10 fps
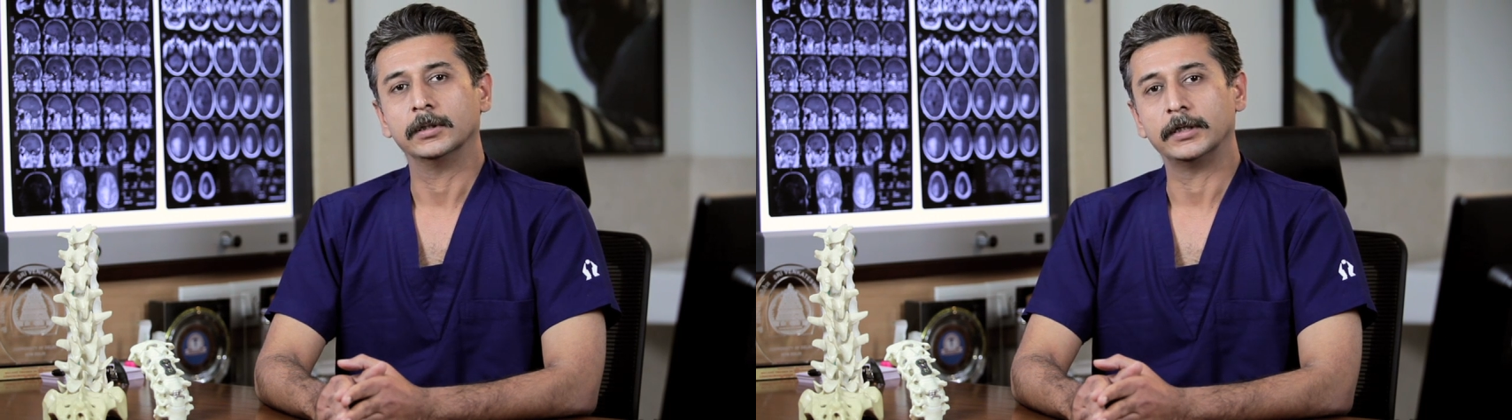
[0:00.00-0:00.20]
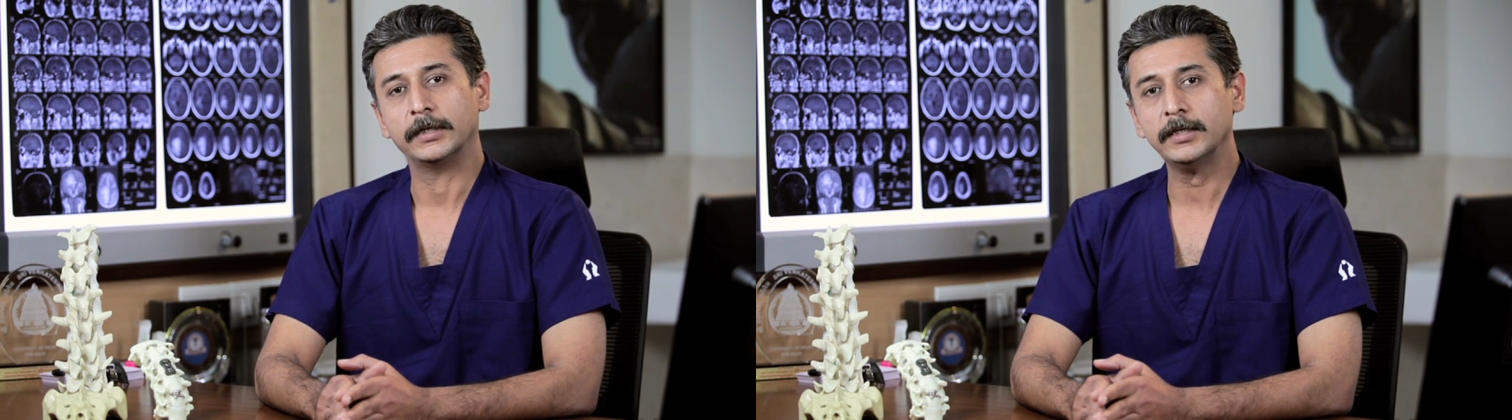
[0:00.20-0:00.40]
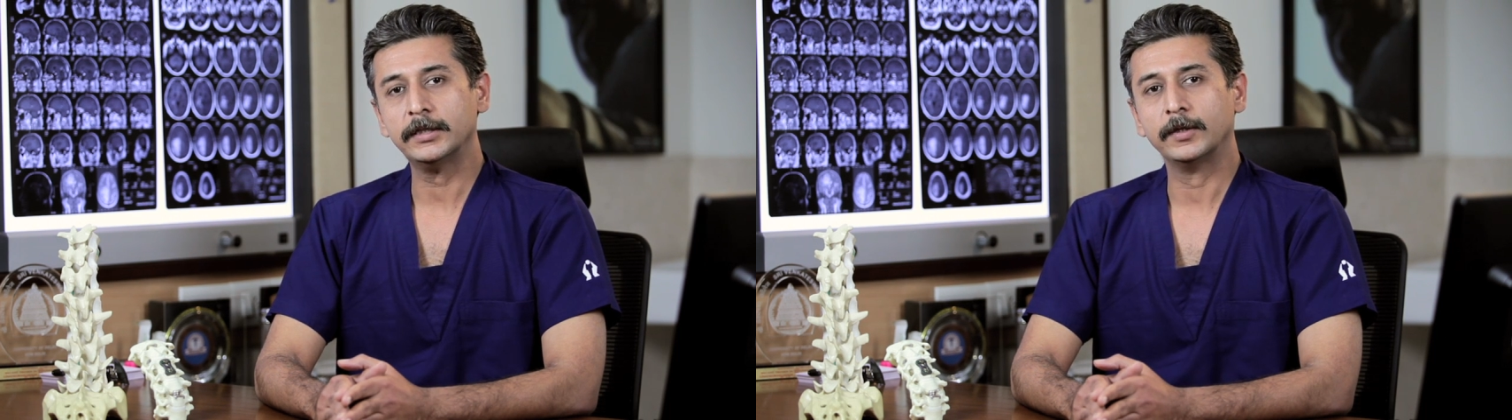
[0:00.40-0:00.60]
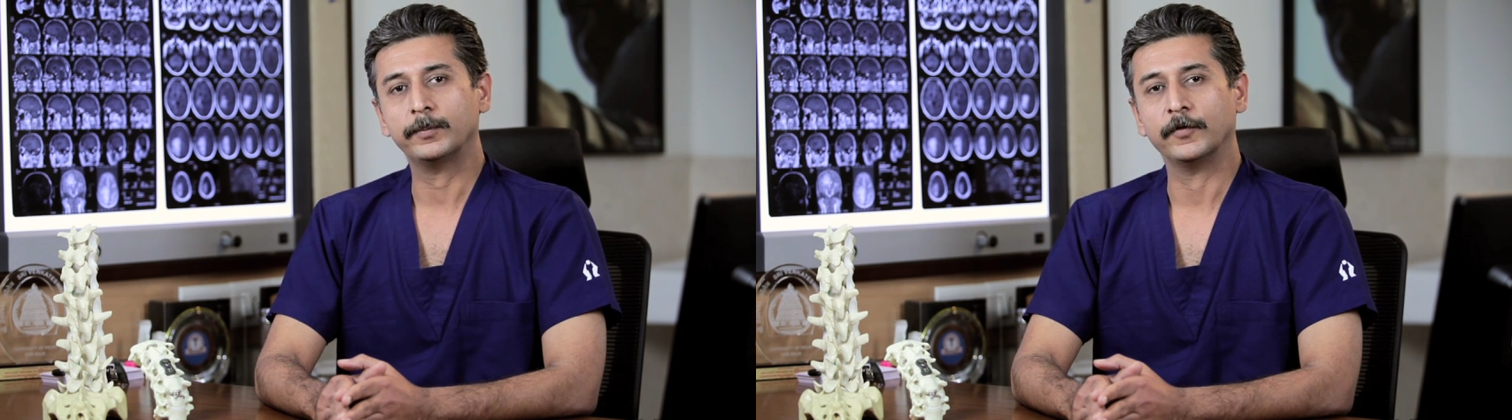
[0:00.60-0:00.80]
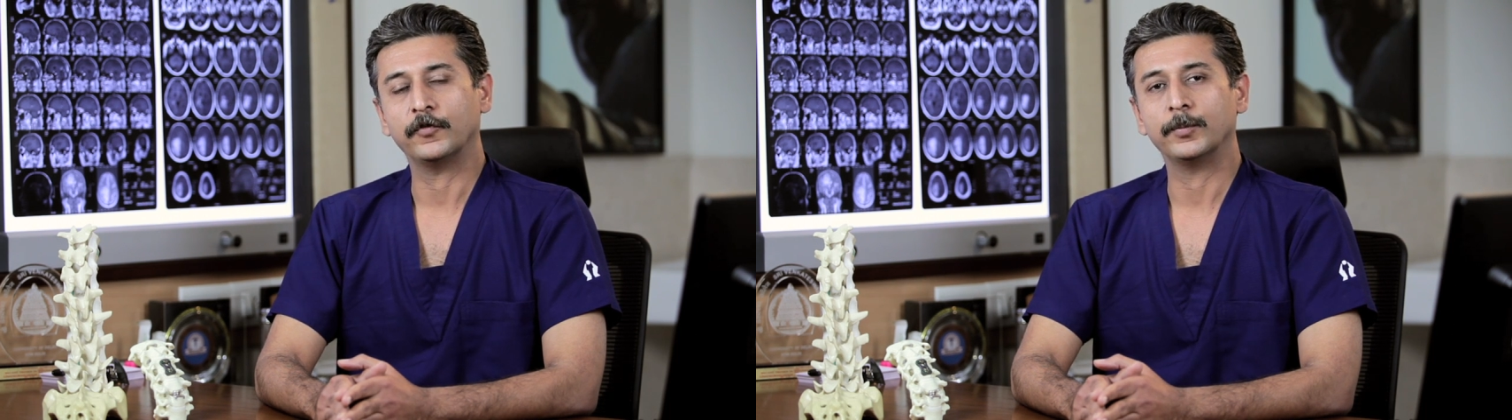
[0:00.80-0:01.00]
The tests are
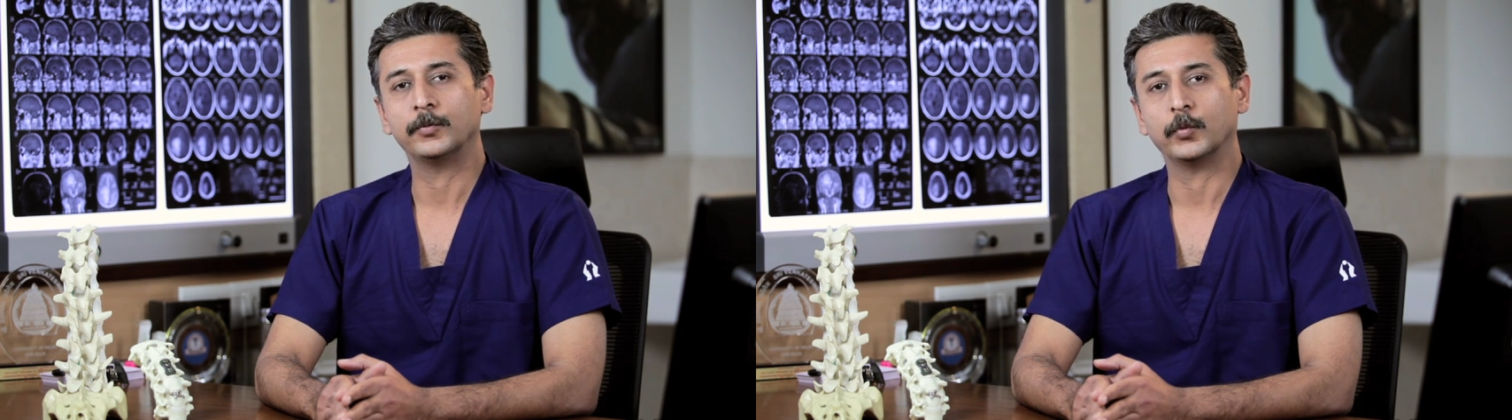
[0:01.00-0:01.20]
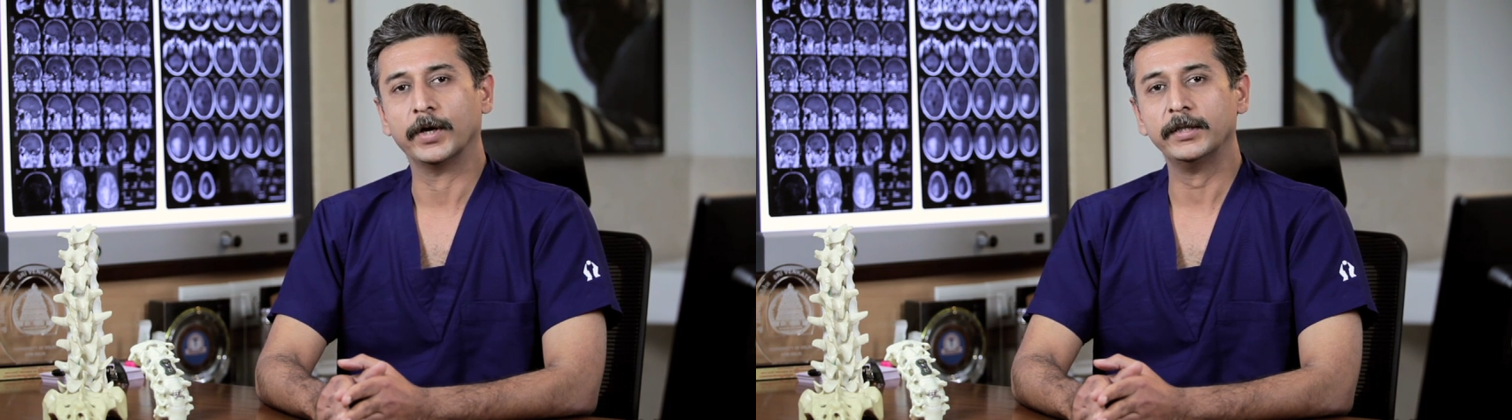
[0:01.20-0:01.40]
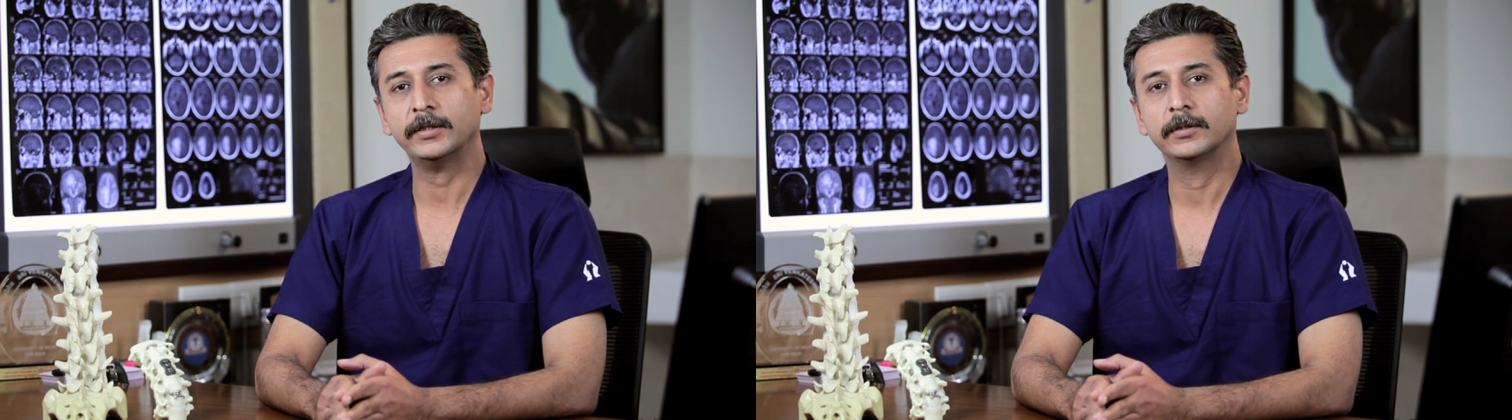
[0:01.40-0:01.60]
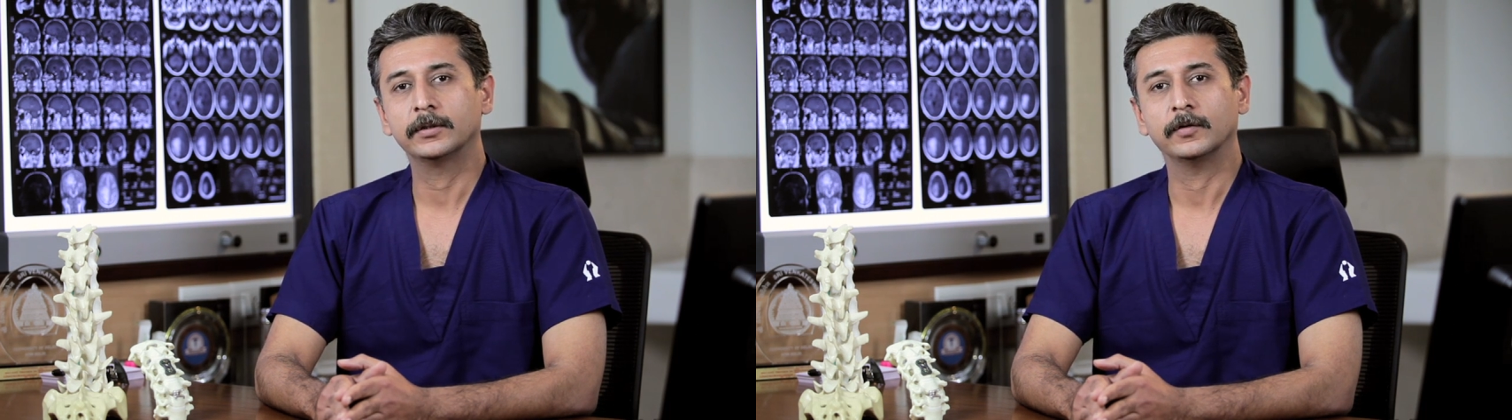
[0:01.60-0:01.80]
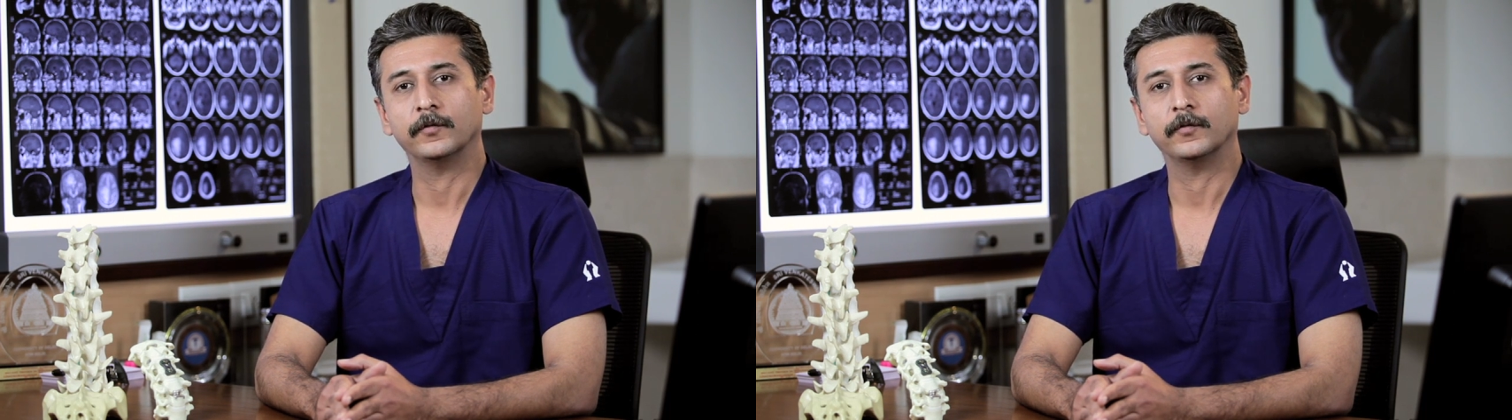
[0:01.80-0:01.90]
performed twice